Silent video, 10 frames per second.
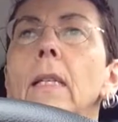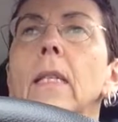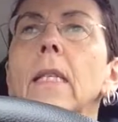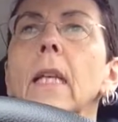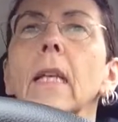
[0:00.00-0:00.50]

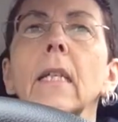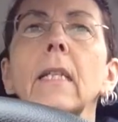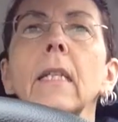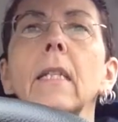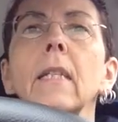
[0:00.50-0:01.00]

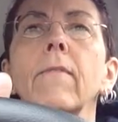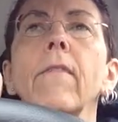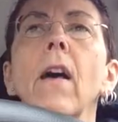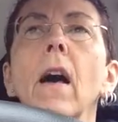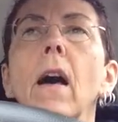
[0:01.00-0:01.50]
6,
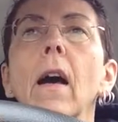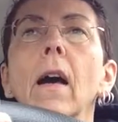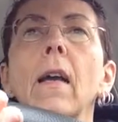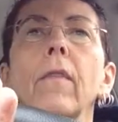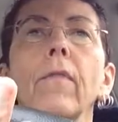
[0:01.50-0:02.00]

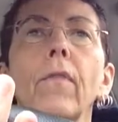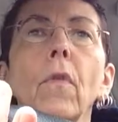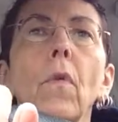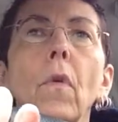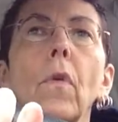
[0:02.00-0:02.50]
5,
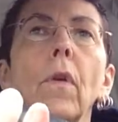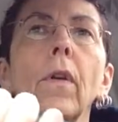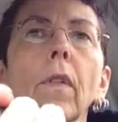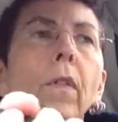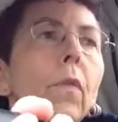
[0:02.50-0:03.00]

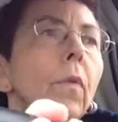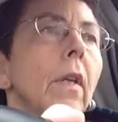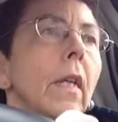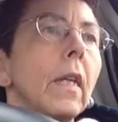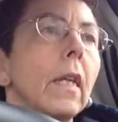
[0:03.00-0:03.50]
4,
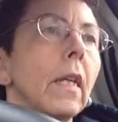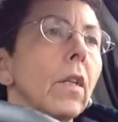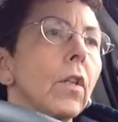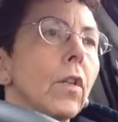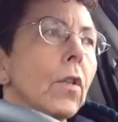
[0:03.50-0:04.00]
3,
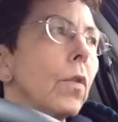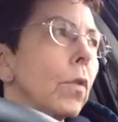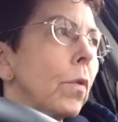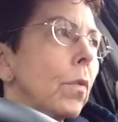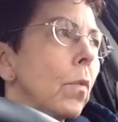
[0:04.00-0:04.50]

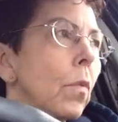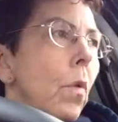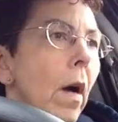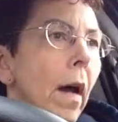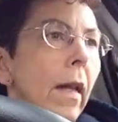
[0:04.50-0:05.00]
2,
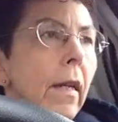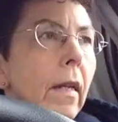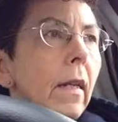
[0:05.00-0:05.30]
1.